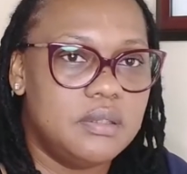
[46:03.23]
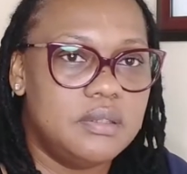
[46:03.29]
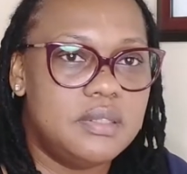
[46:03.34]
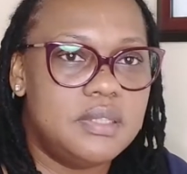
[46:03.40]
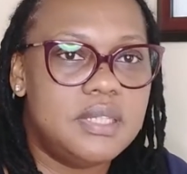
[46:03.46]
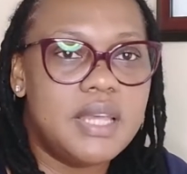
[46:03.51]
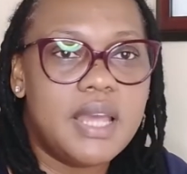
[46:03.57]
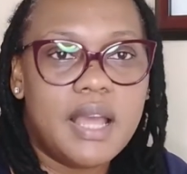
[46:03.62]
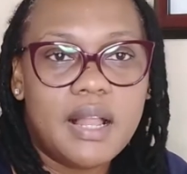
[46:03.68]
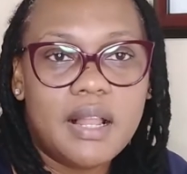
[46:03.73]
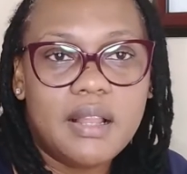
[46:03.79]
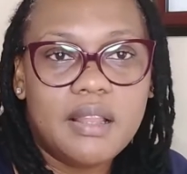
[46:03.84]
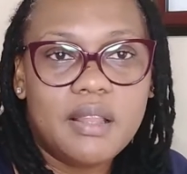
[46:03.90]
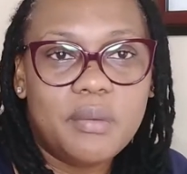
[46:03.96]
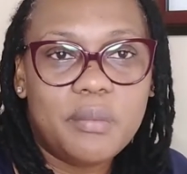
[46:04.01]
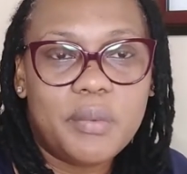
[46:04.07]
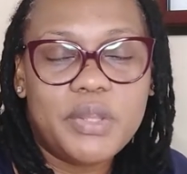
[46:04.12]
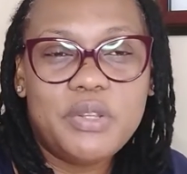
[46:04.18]

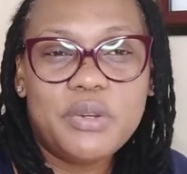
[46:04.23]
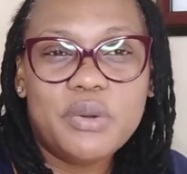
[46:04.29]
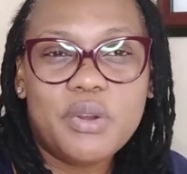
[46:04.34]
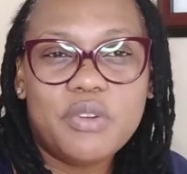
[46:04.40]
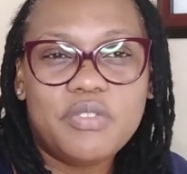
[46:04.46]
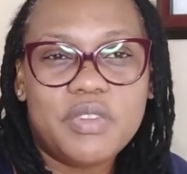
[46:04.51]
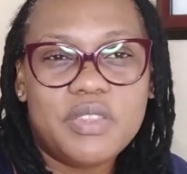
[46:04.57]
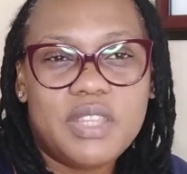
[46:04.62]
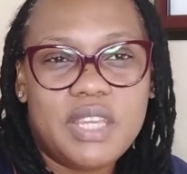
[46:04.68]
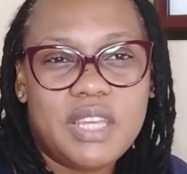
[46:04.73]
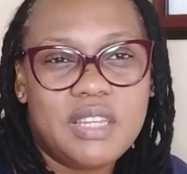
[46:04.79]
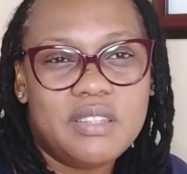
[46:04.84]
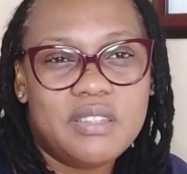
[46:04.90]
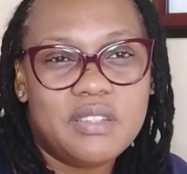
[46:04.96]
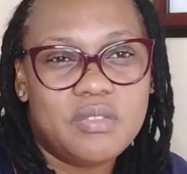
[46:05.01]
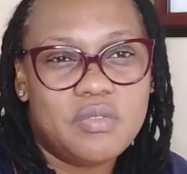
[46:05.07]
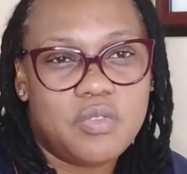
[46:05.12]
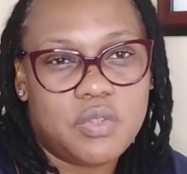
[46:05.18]
tell when you go for the
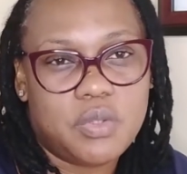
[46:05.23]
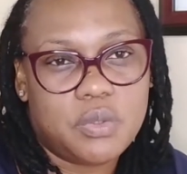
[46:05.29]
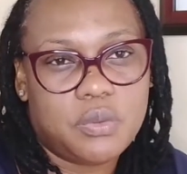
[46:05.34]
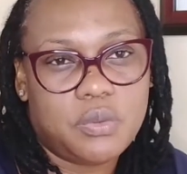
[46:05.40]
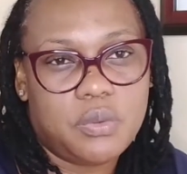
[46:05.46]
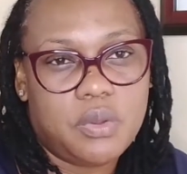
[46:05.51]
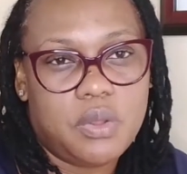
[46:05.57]
interview?